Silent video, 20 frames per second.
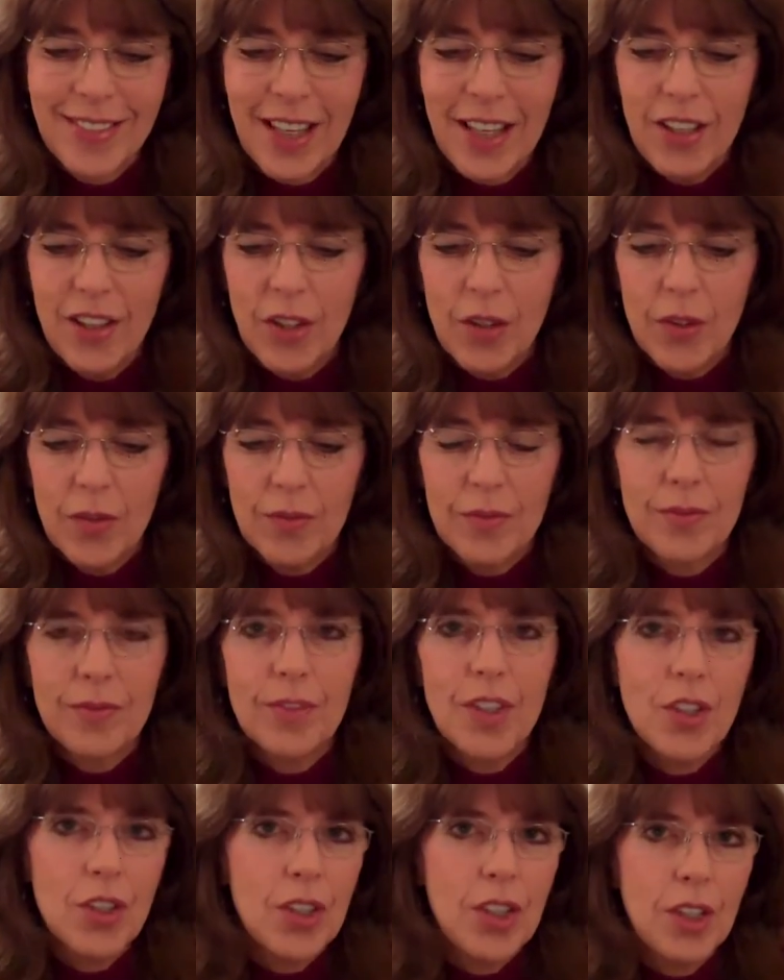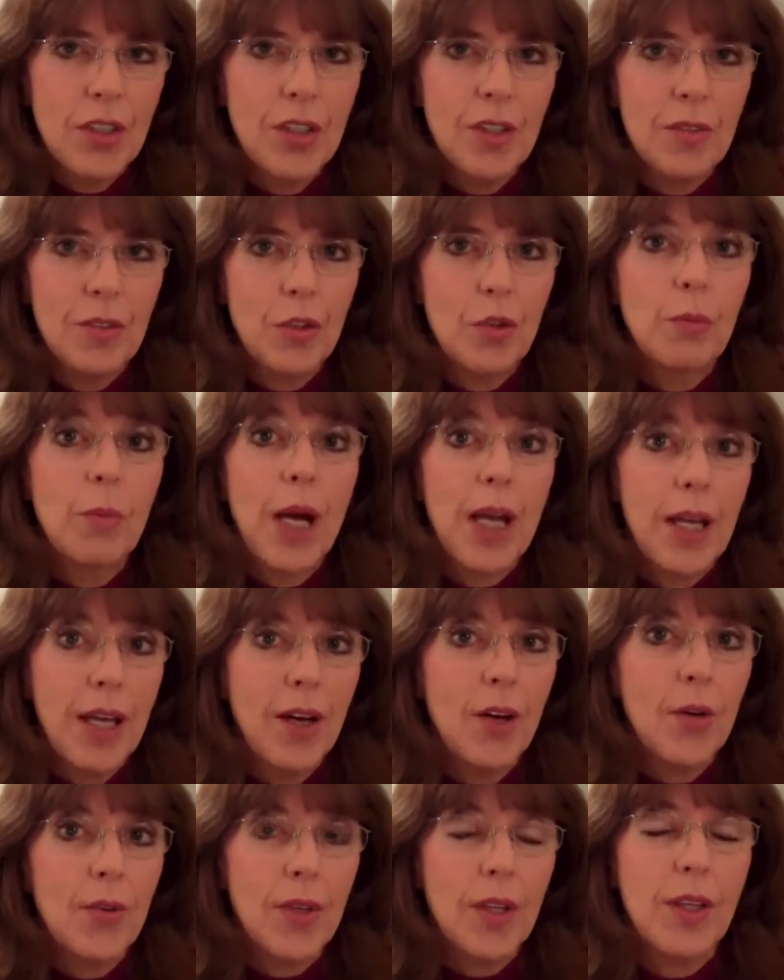I know, vegetarian for my
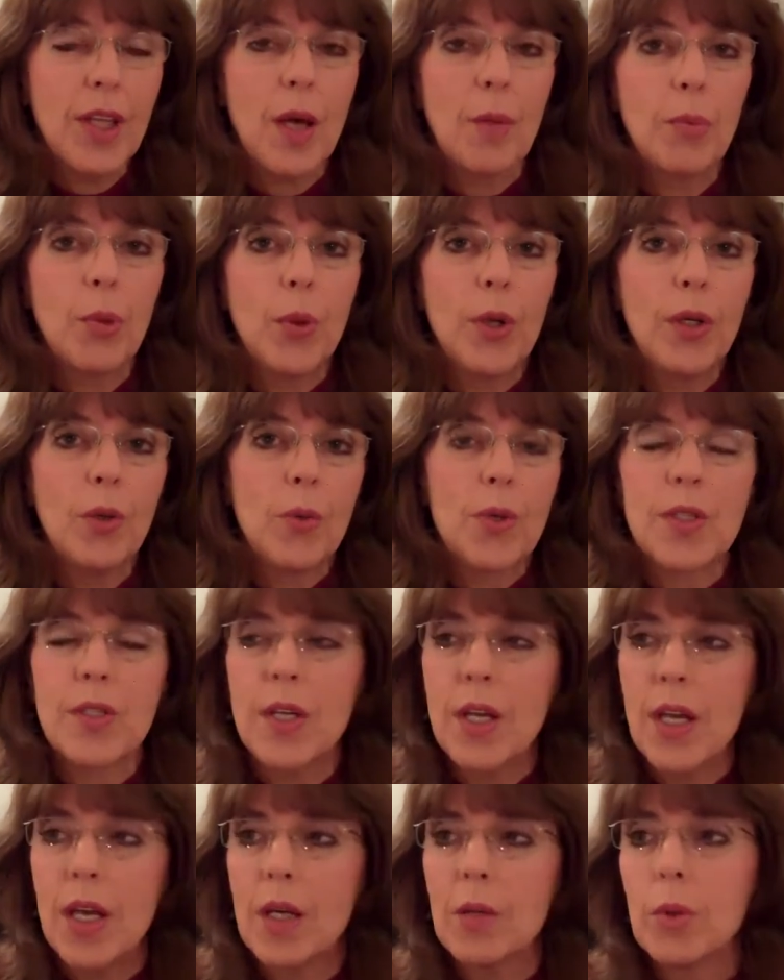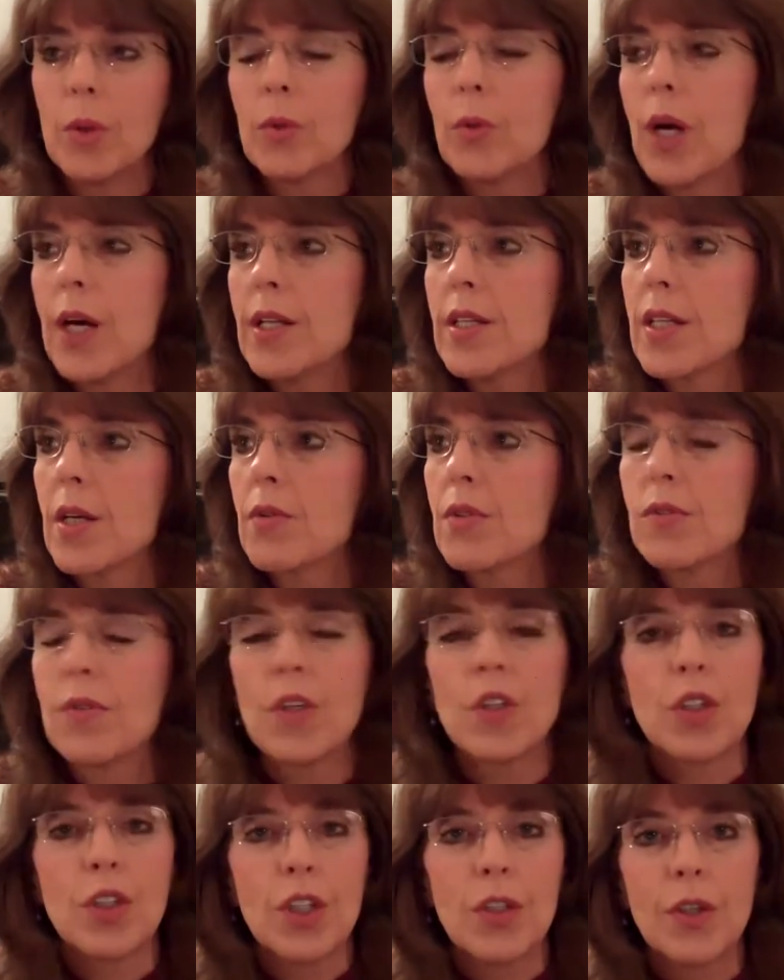health at that point. It wasn't animal rights, I was
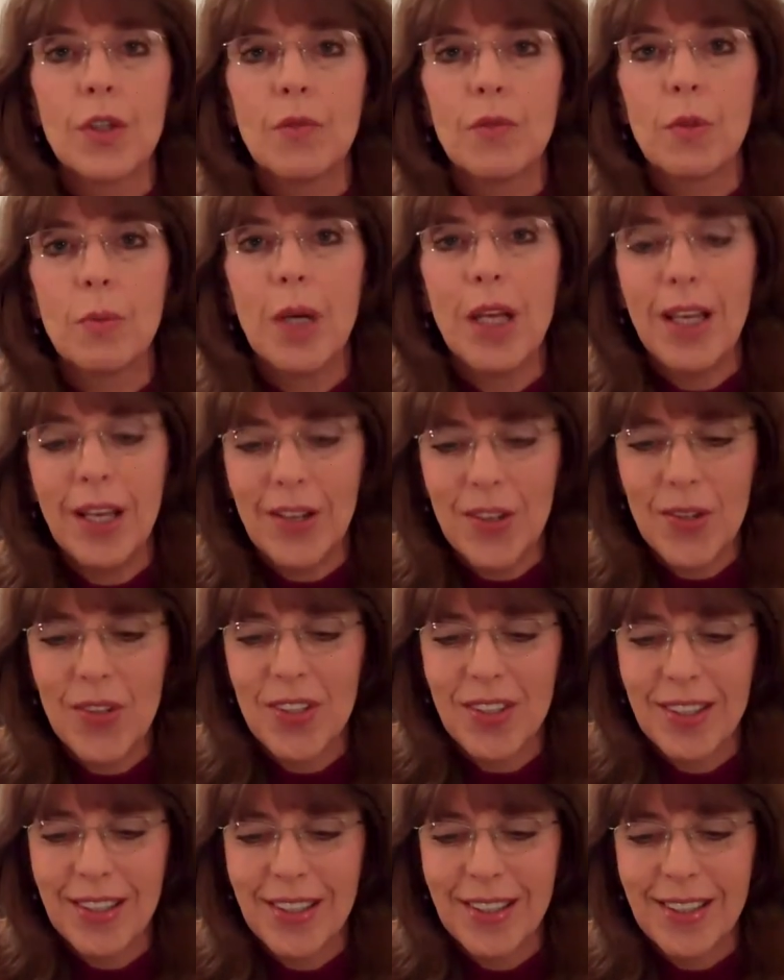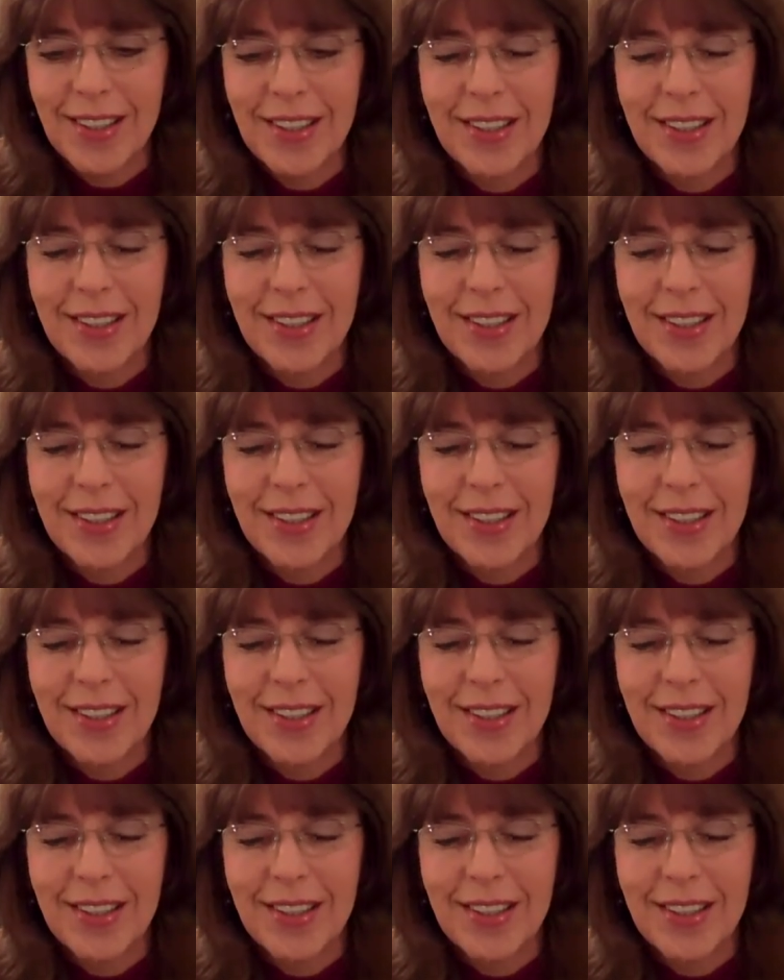vegetarian for my health.